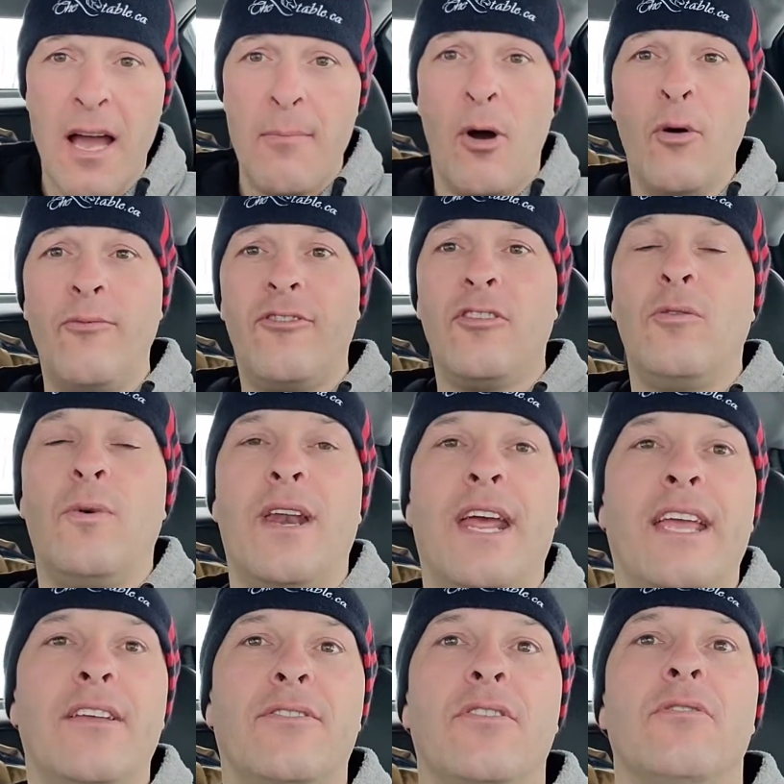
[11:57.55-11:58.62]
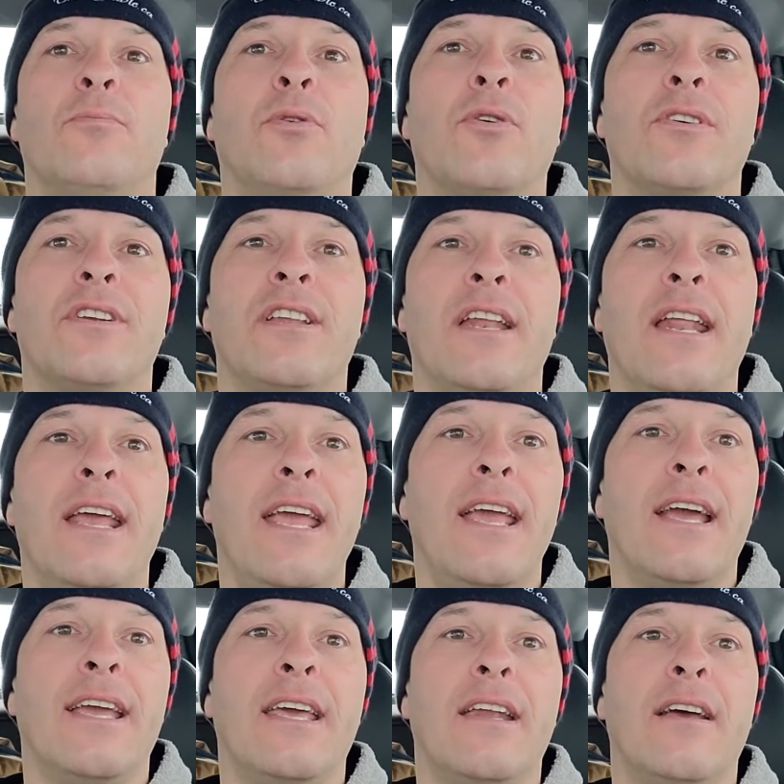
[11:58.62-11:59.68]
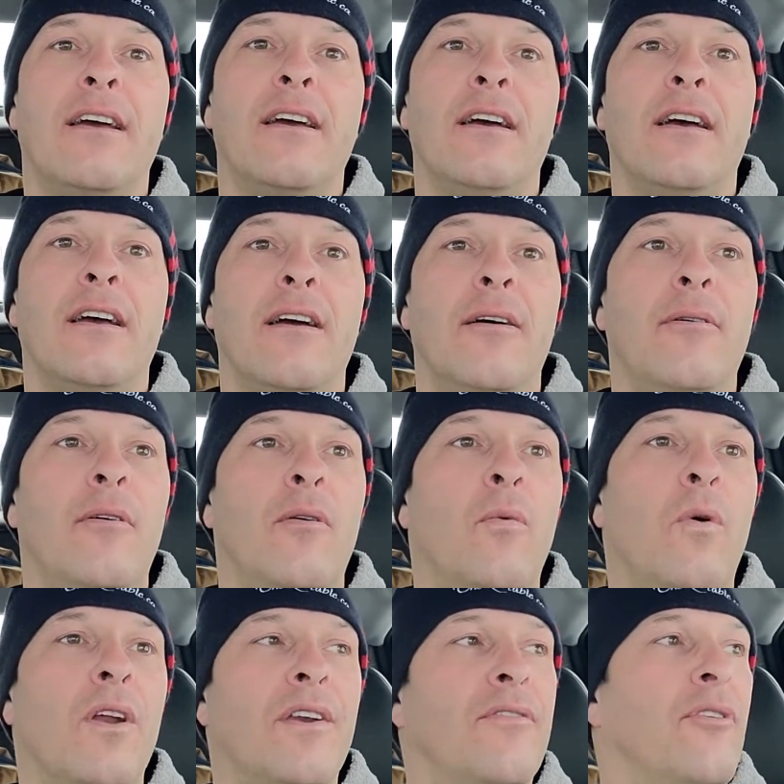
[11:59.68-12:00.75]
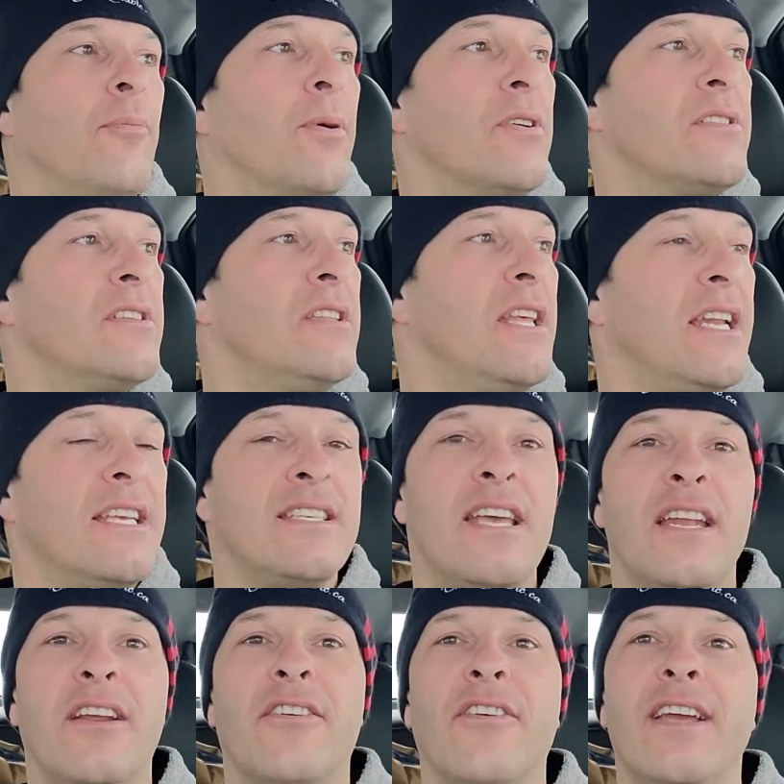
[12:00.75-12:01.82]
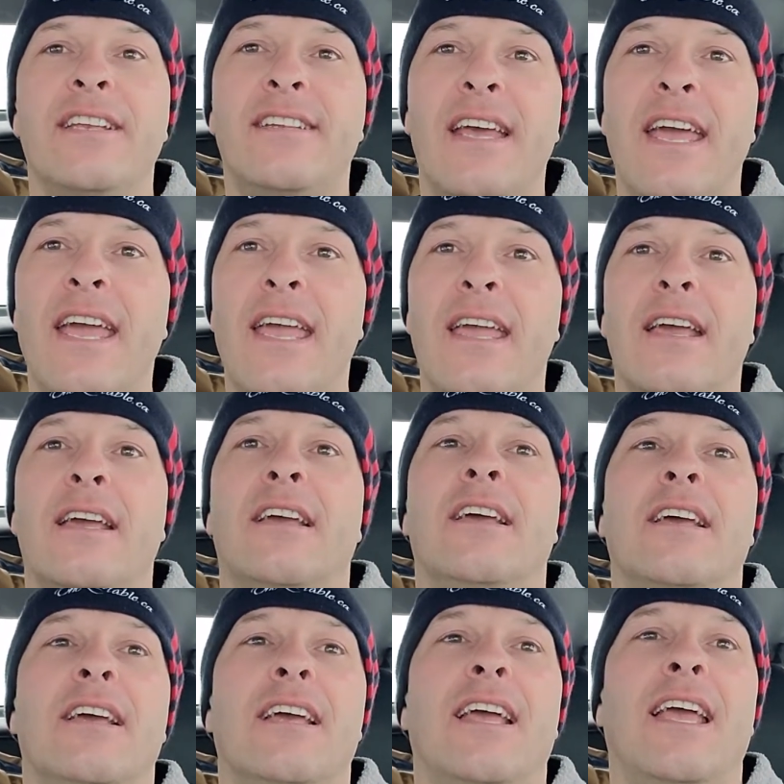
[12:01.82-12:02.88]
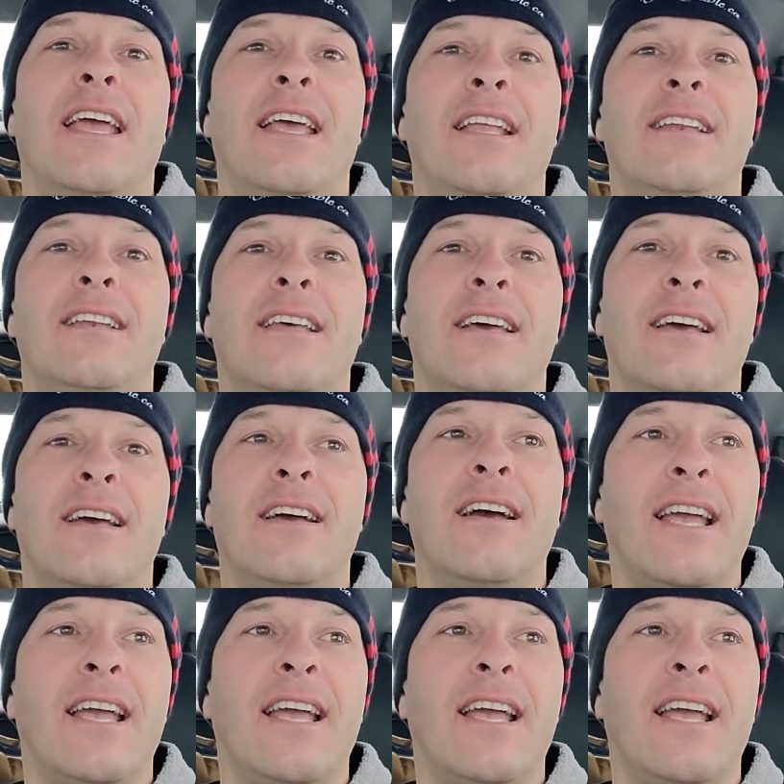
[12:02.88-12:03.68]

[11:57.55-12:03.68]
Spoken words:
I'm hopeful when I get through the border today, I get a wonderful person that has had a great day, and I